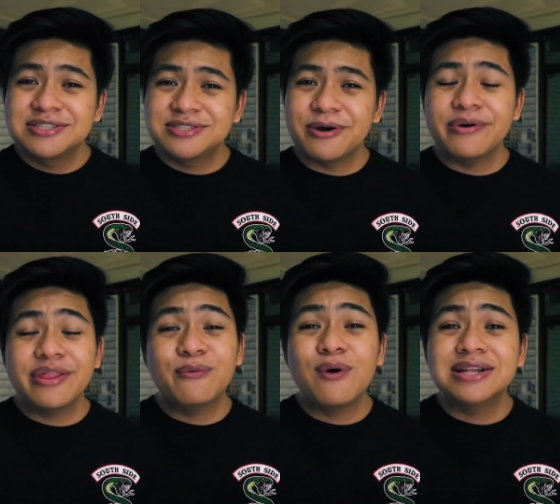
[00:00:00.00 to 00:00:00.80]
So
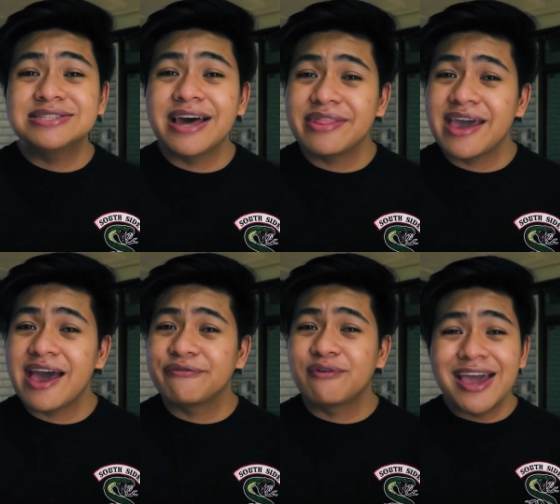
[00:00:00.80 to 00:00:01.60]
the ones that they
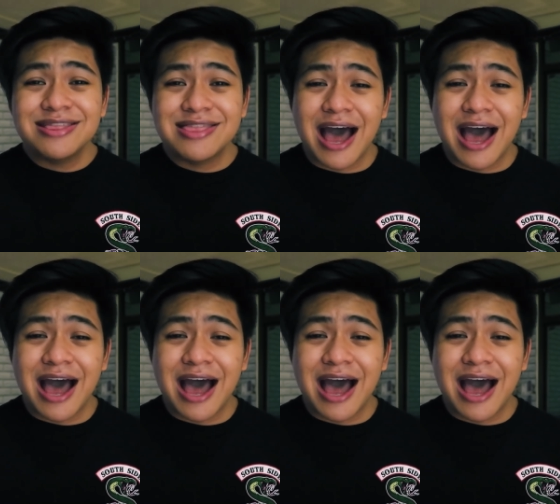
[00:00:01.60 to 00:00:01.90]
have right